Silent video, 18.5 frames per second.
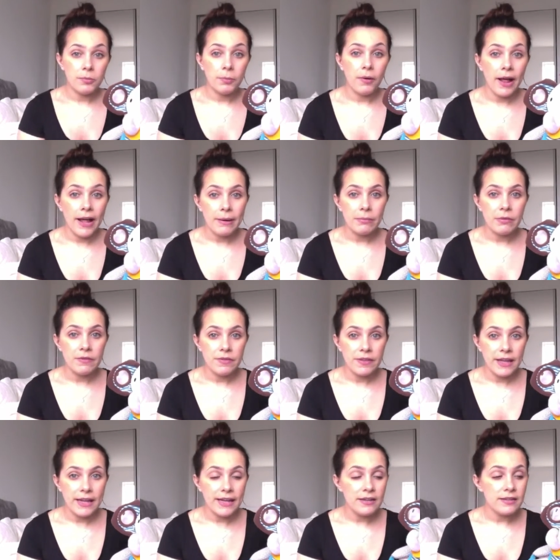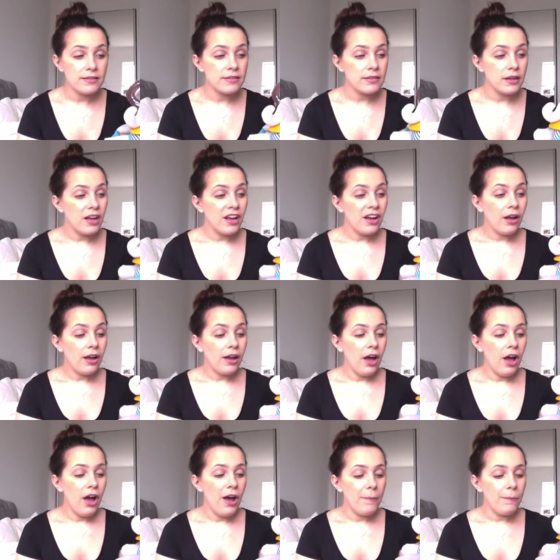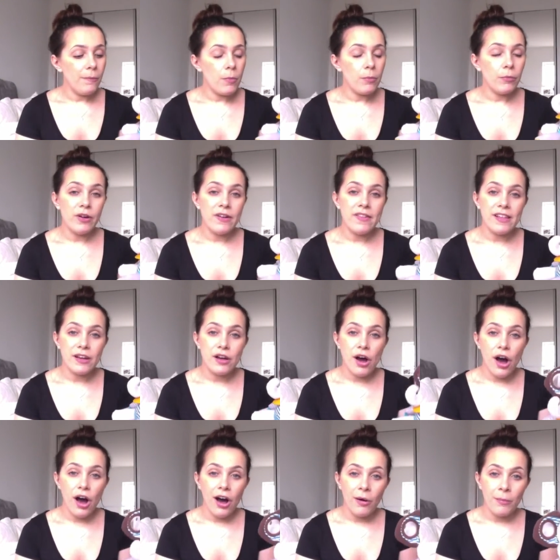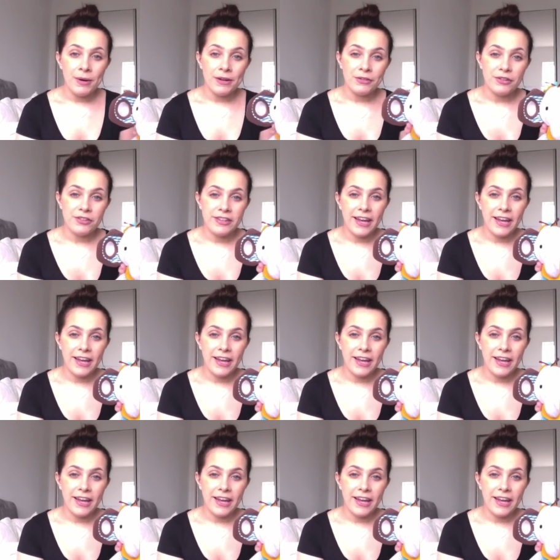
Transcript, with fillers: playing with this. Um, when we're in the car we just